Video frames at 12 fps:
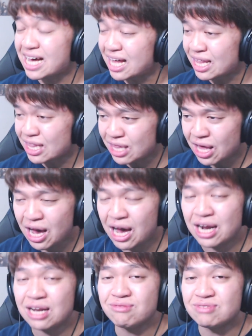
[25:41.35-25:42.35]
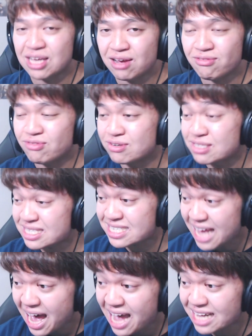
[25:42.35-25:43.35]
a lot of different
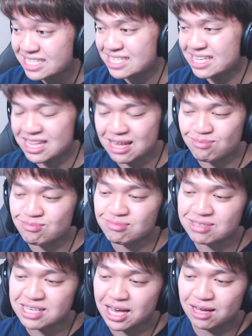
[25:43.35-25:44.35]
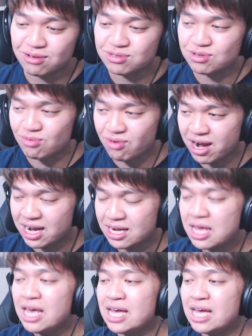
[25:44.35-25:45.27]
sides to themselves, right?